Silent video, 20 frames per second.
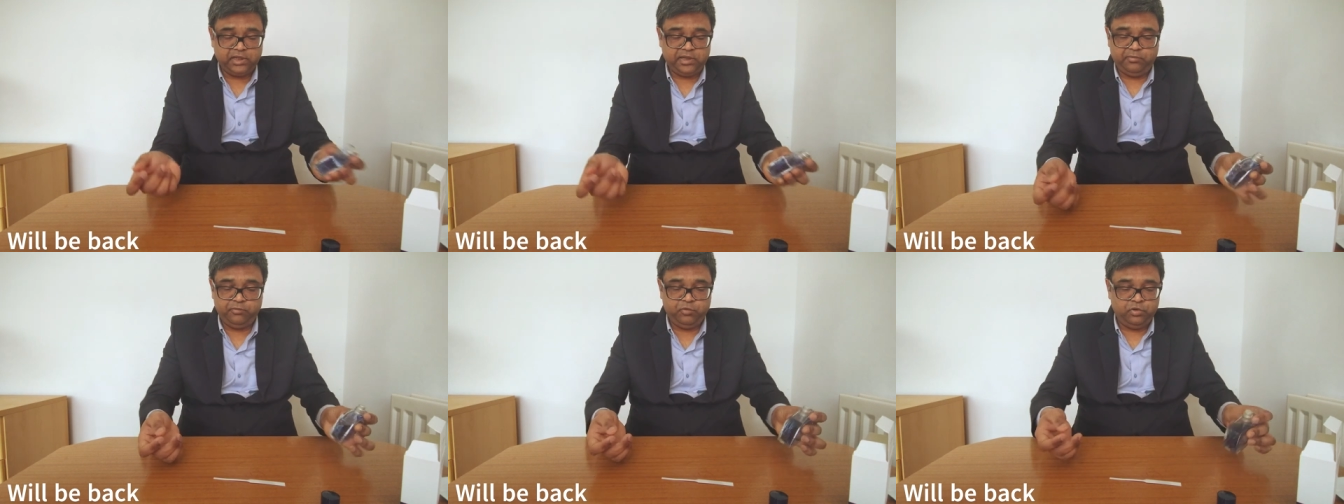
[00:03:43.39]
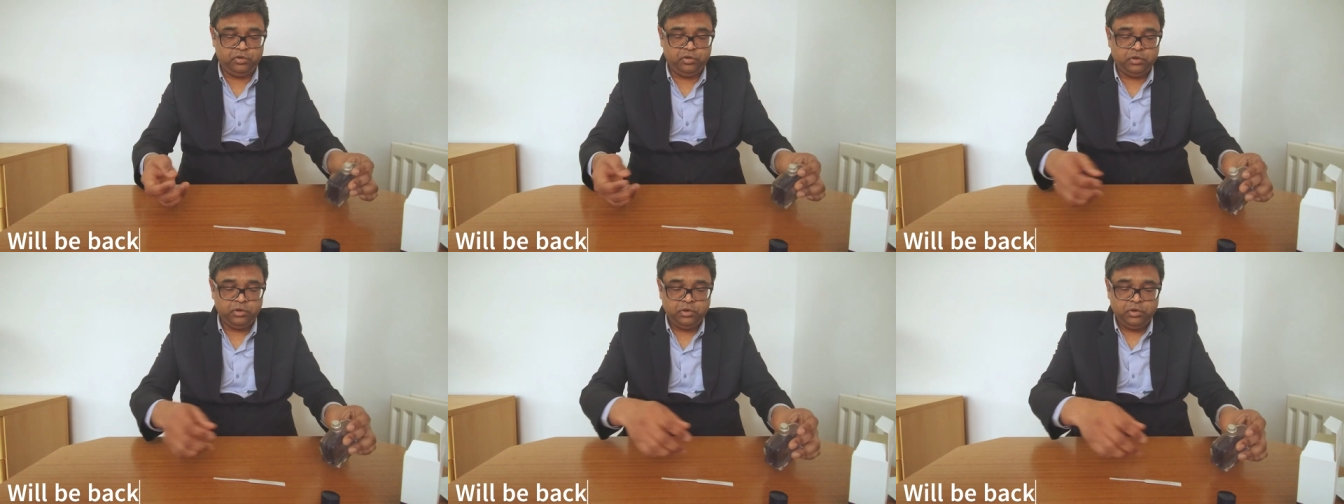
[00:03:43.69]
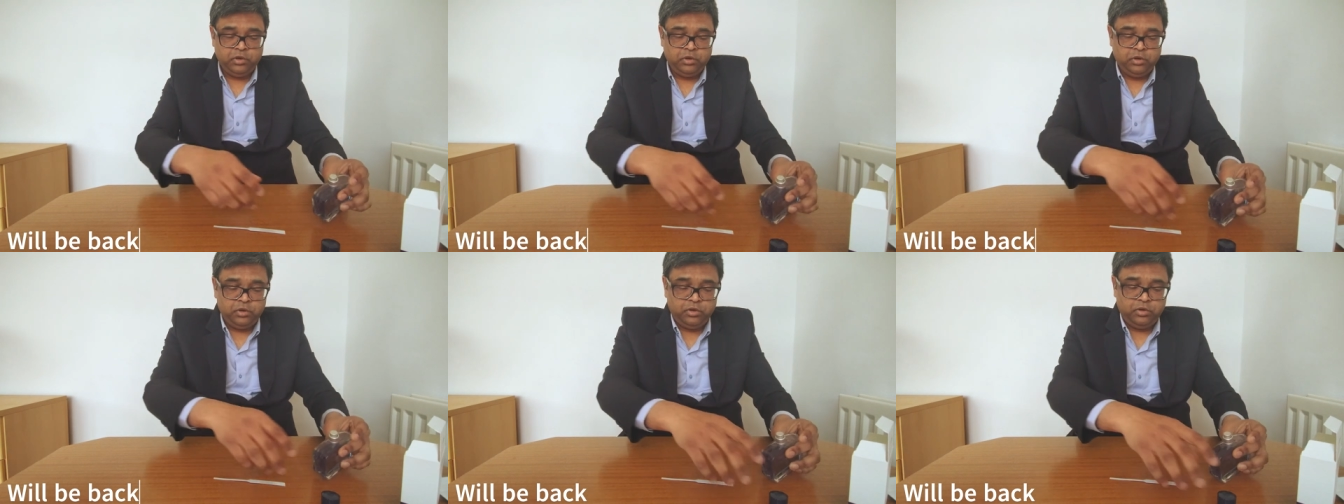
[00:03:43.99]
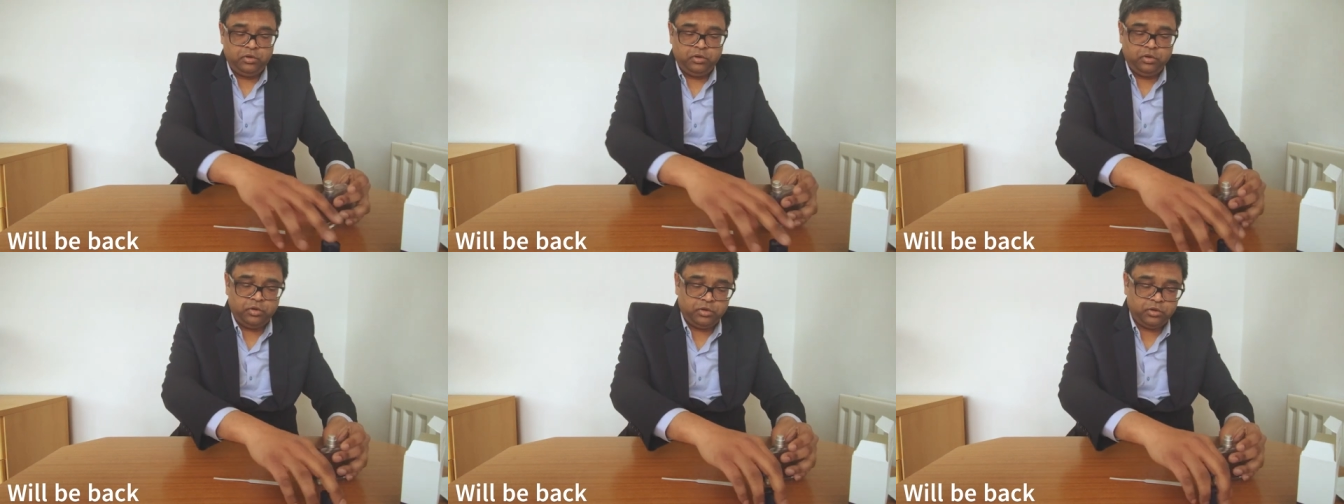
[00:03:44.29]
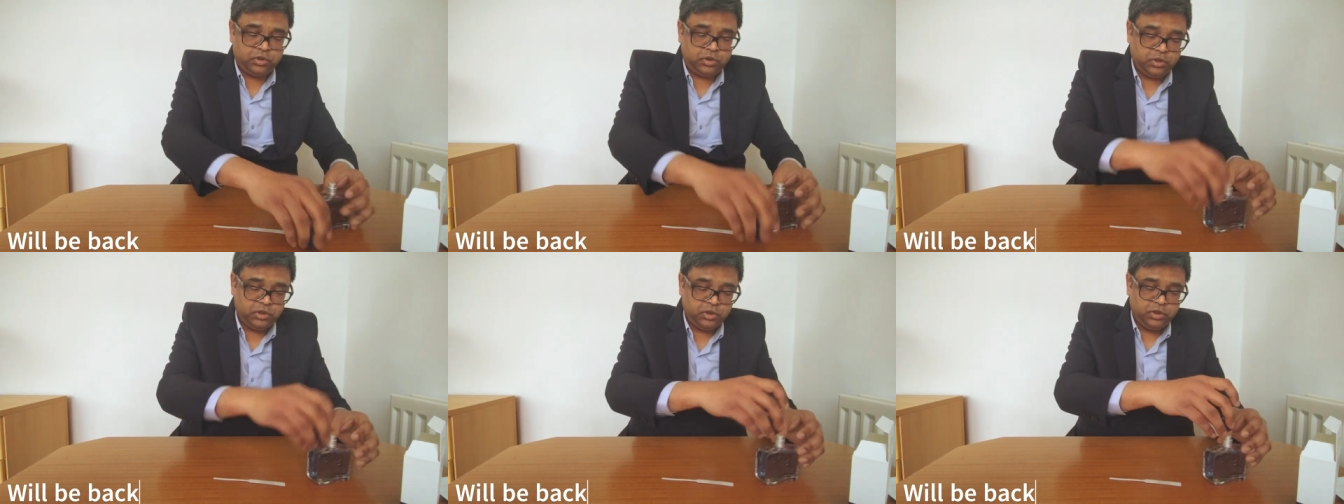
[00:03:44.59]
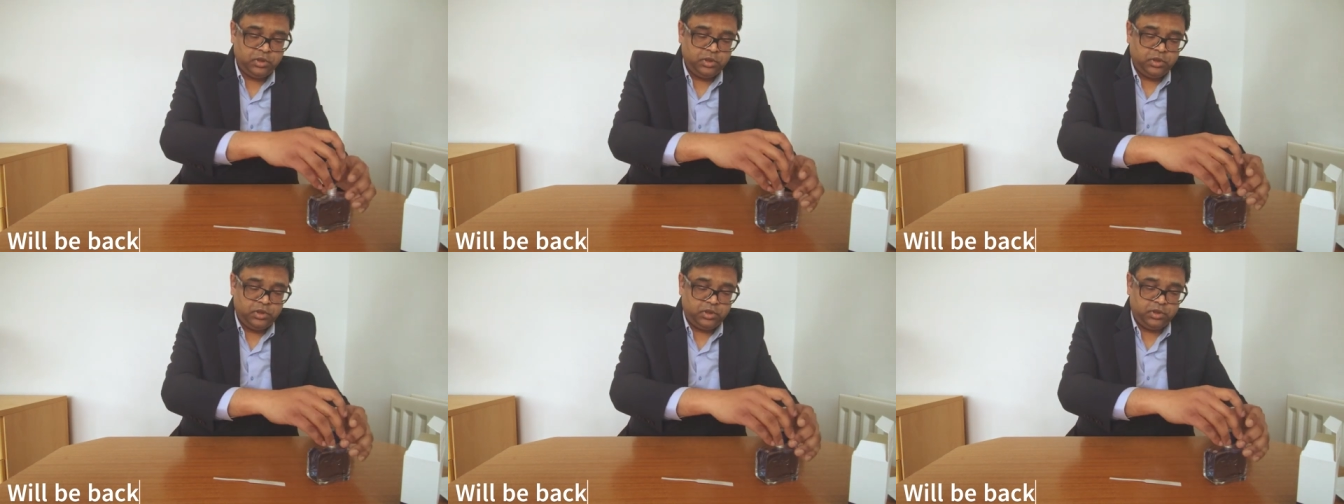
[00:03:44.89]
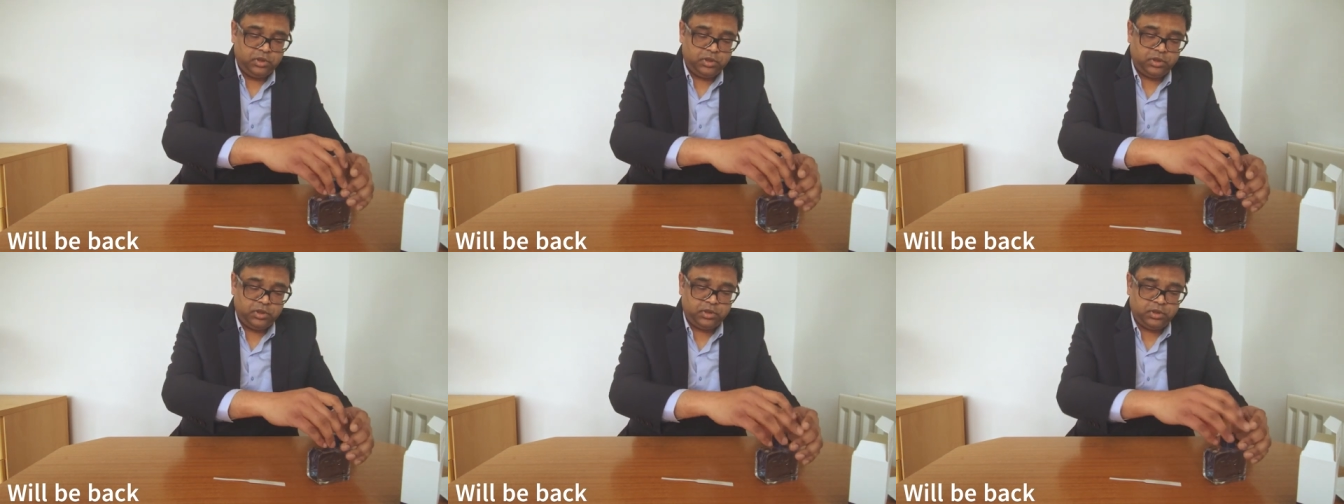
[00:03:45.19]
I would not
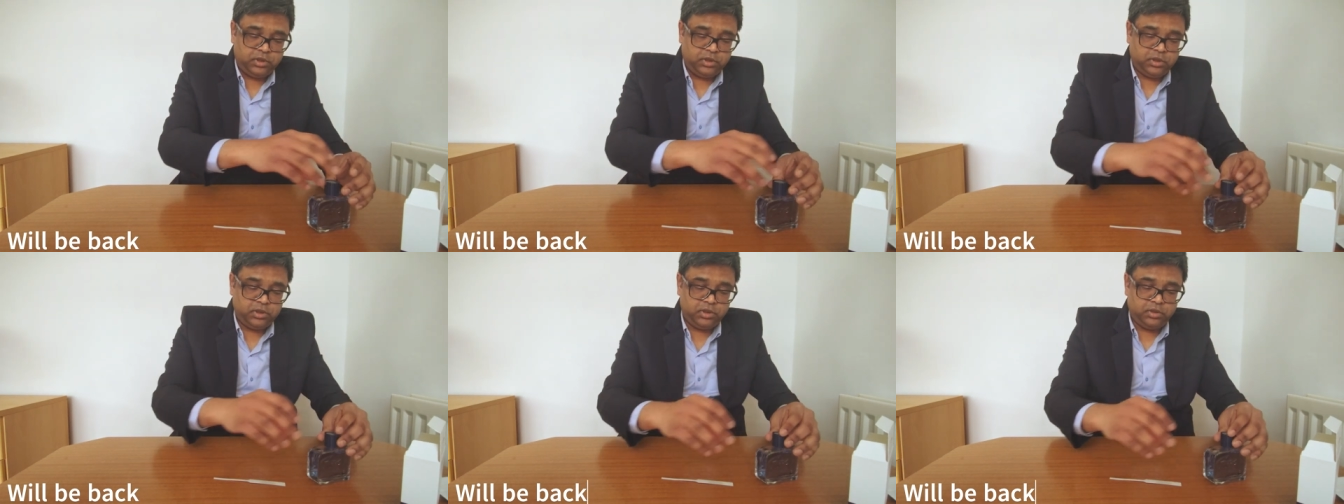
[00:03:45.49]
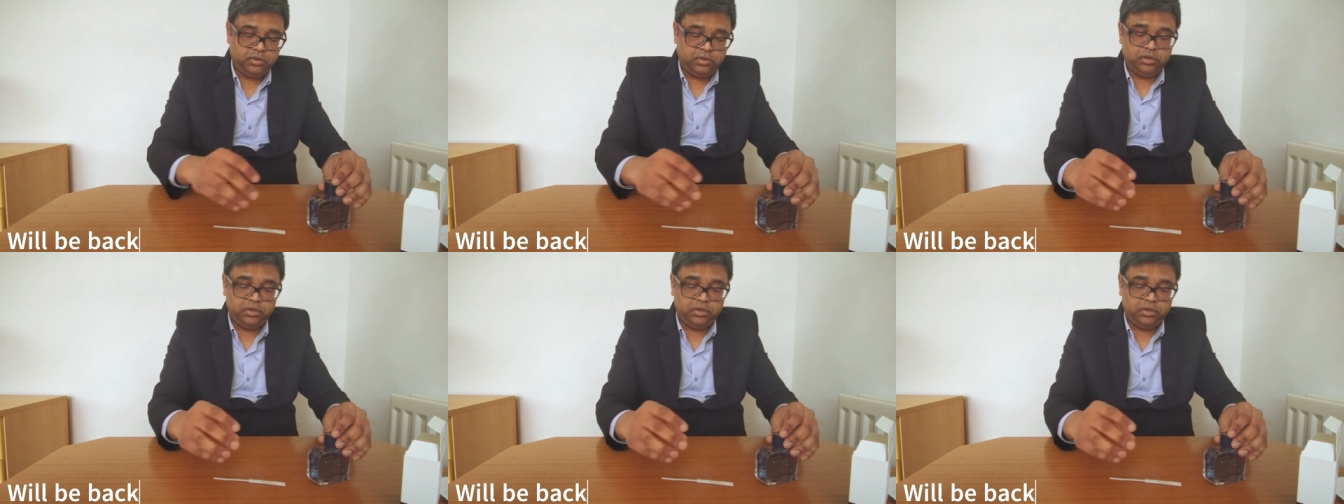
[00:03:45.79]
uh,